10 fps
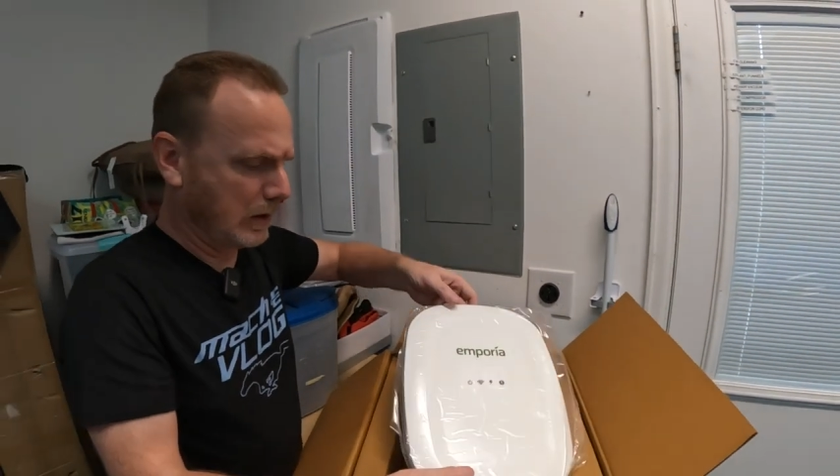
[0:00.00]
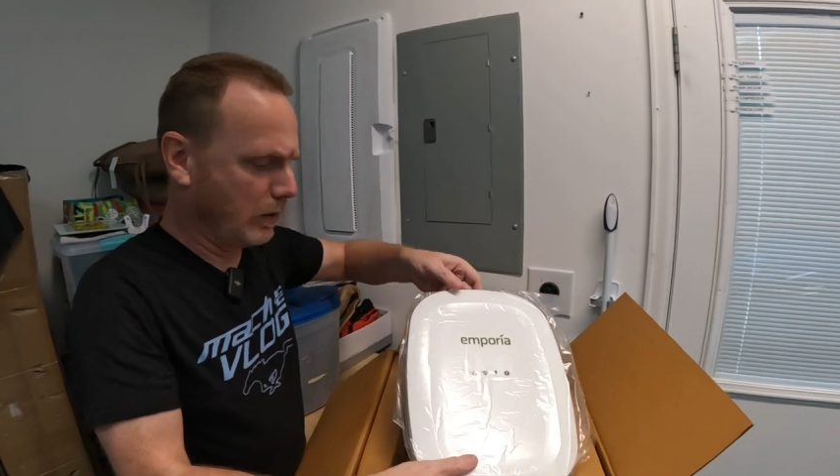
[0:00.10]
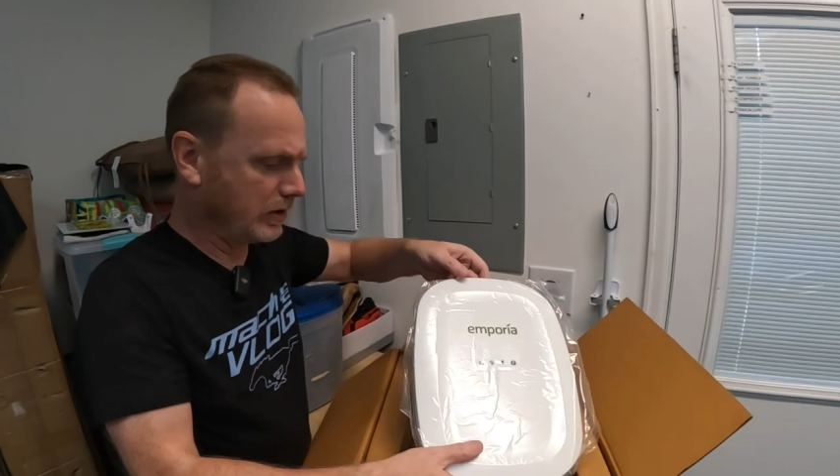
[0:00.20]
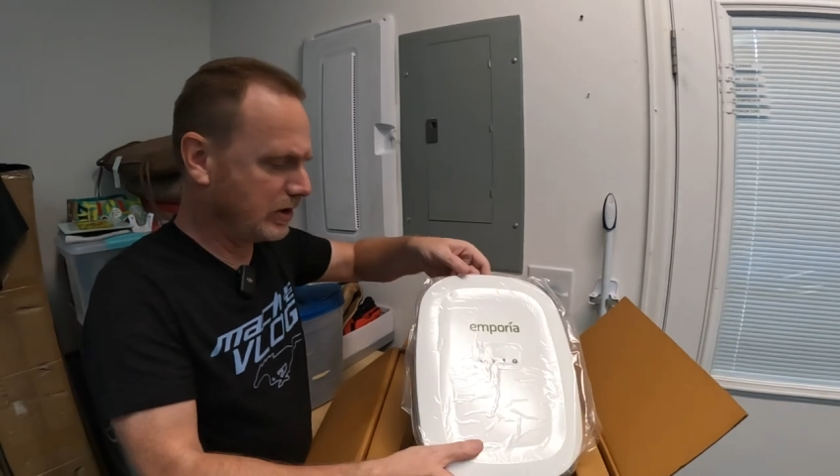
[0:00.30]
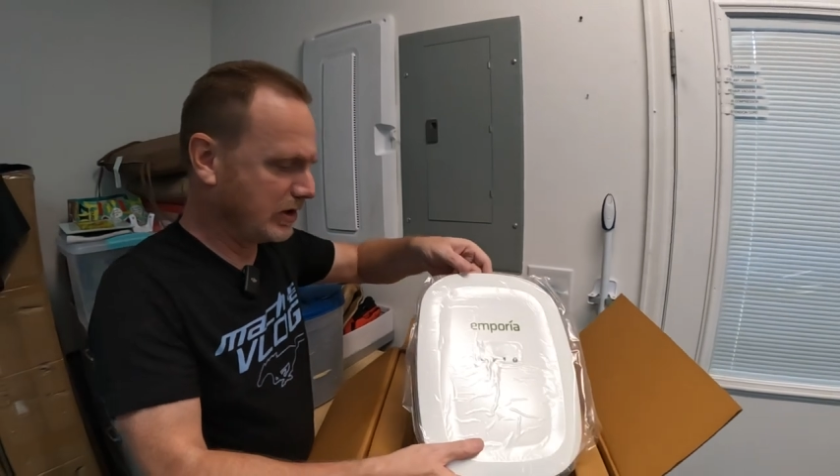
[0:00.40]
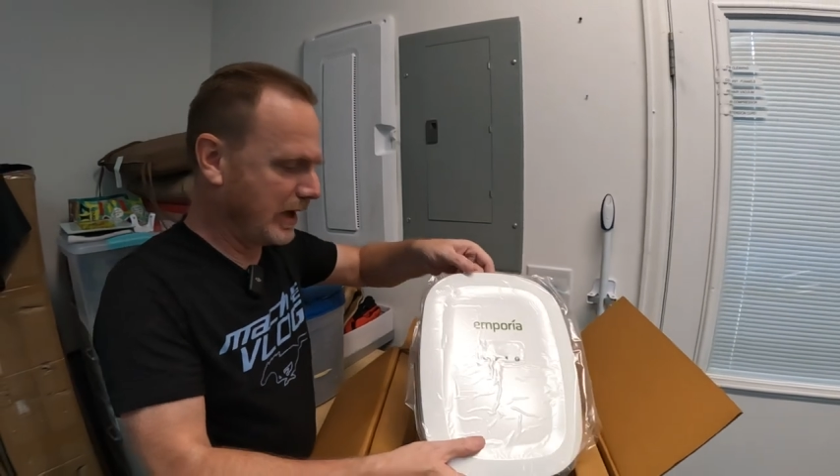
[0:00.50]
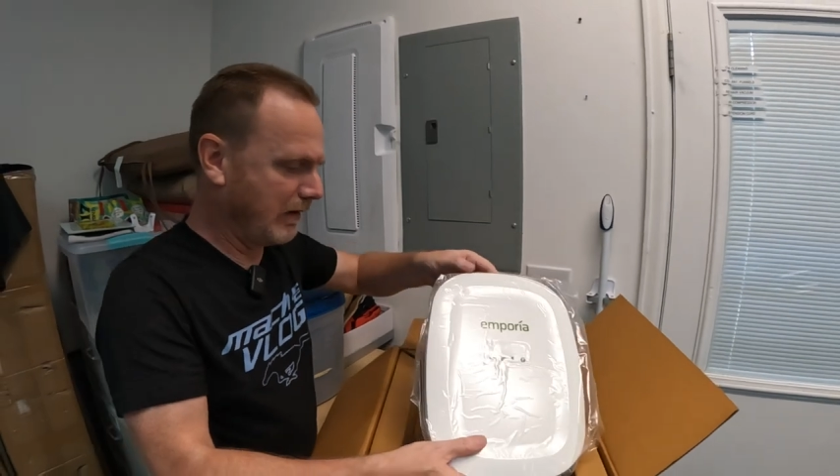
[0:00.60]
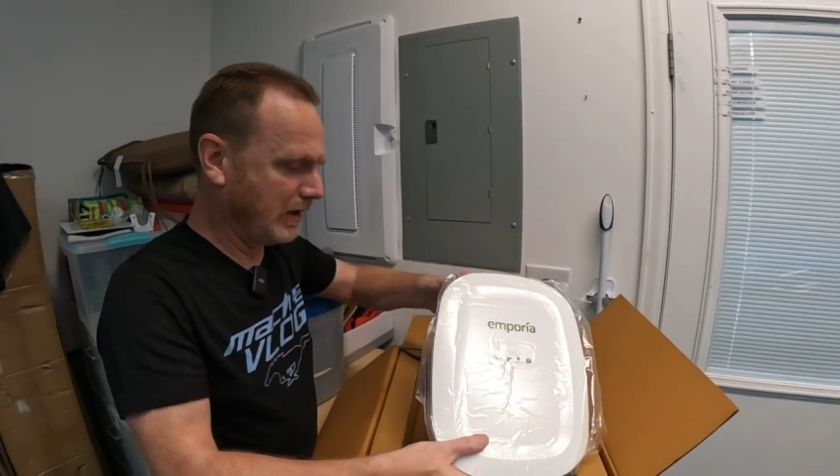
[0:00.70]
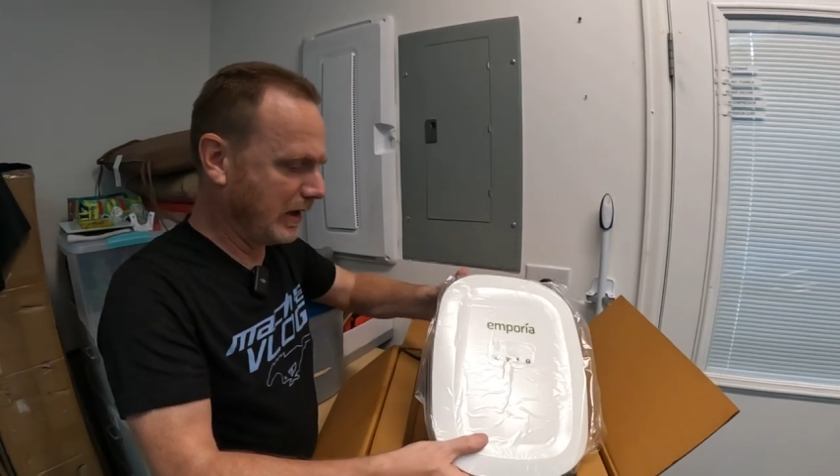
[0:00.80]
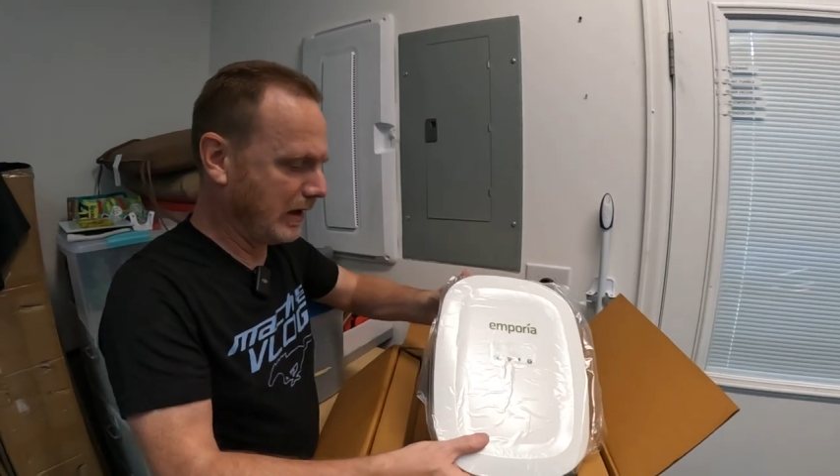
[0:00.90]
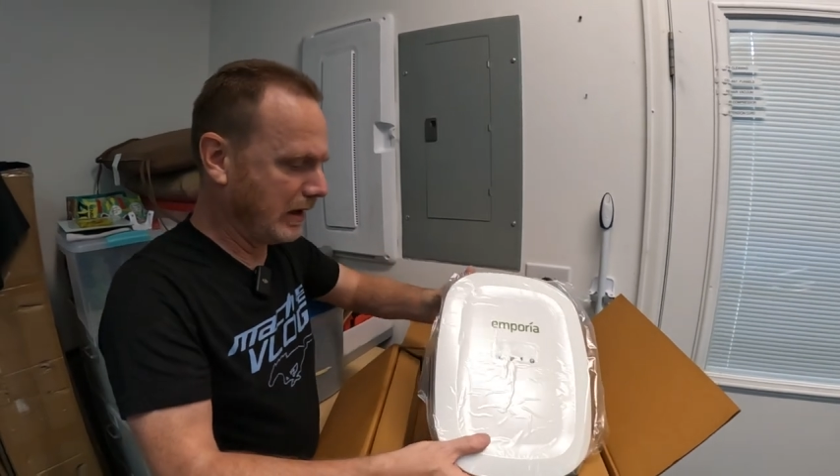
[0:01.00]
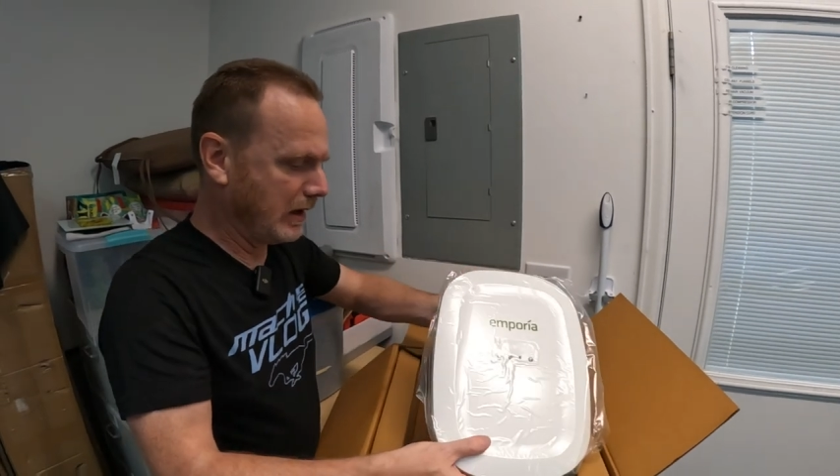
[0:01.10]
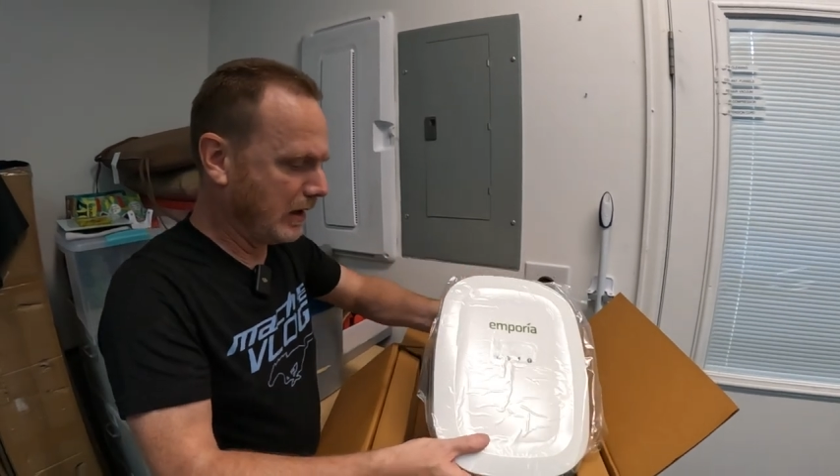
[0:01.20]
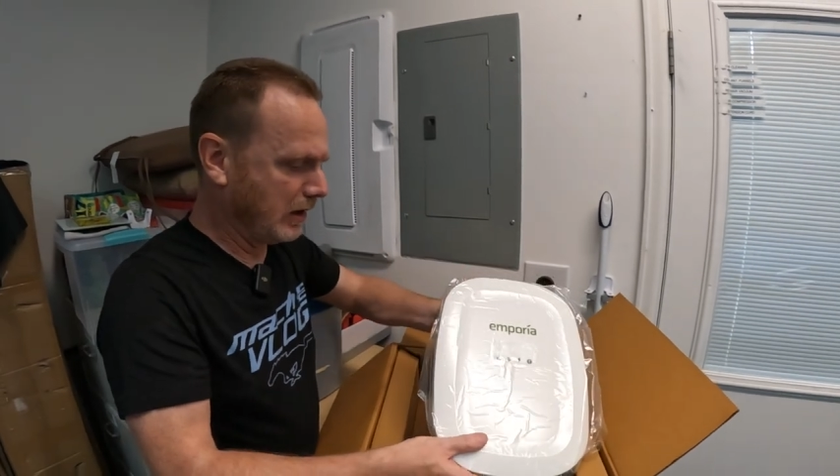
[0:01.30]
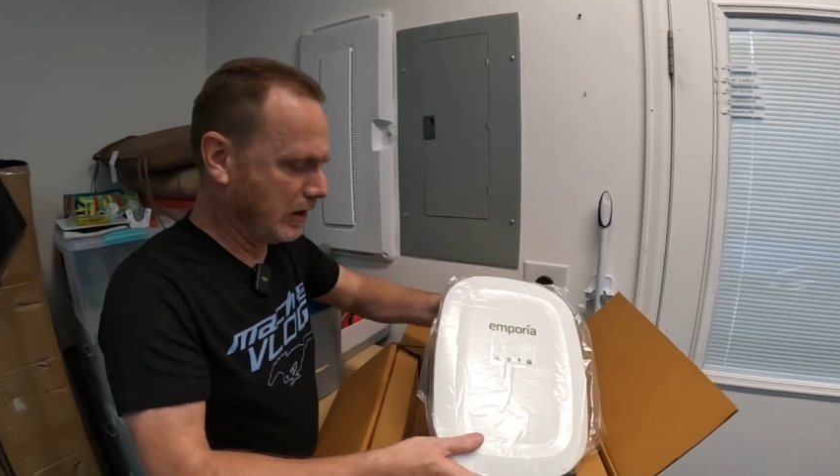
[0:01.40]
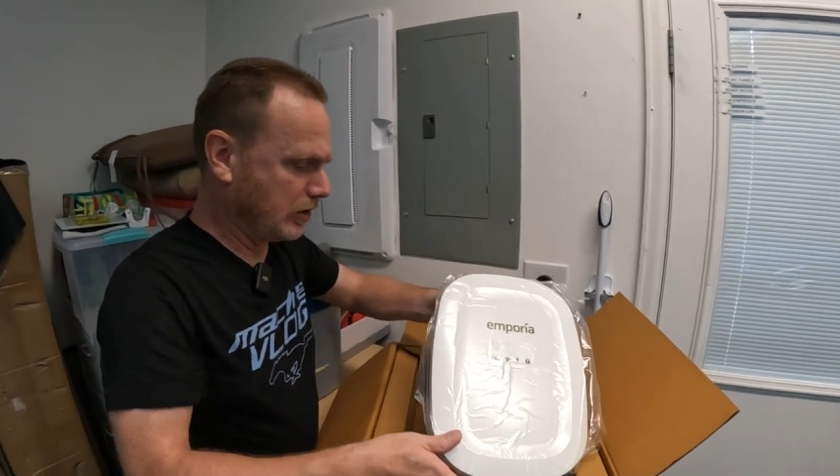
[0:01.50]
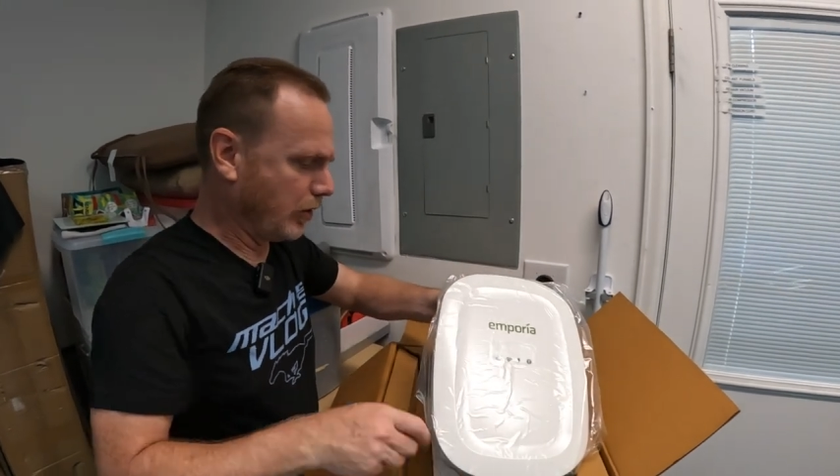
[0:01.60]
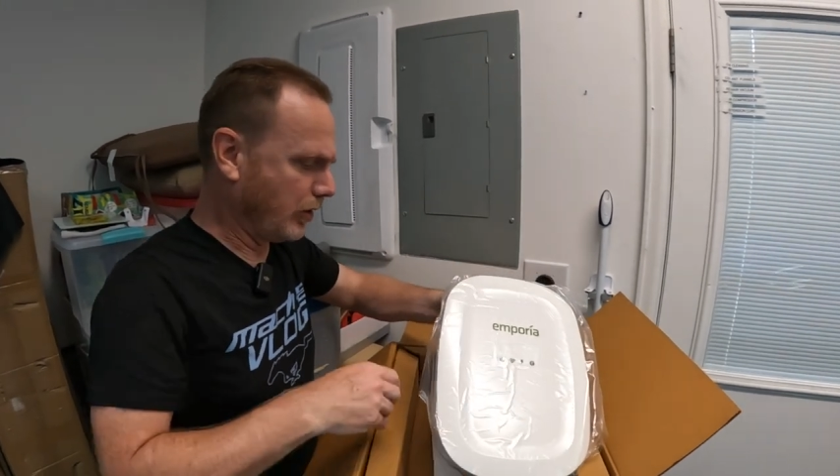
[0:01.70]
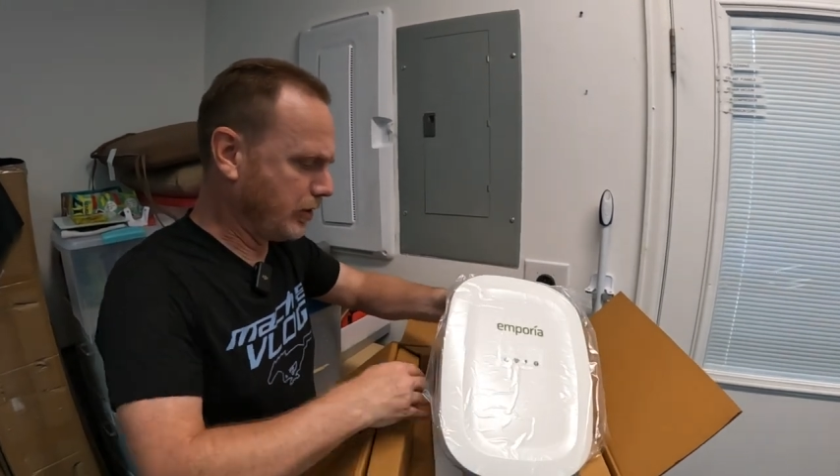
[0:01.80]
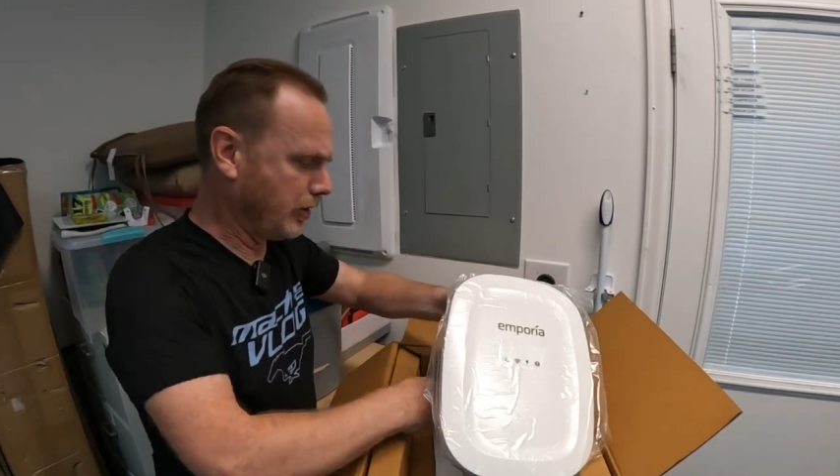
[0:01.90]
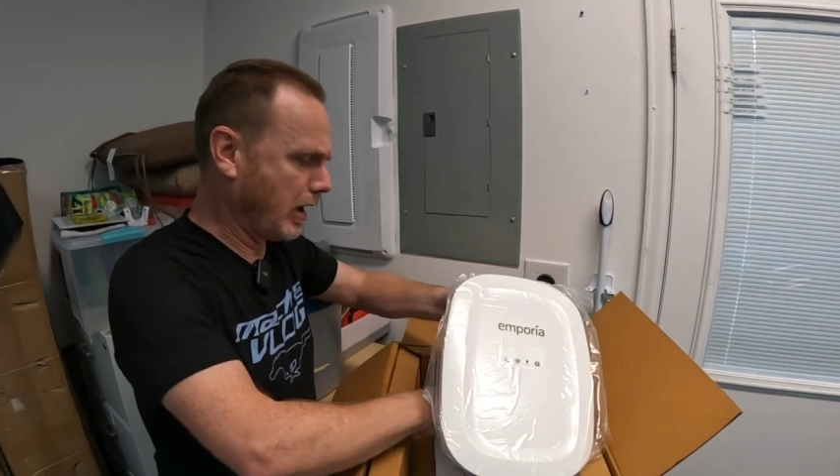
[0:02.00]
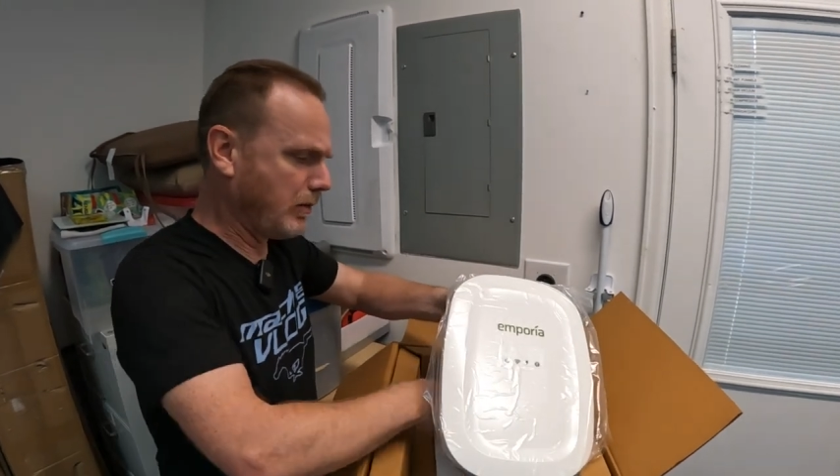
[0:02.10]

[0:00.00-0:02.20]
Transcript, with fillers: of course just have the, the charger.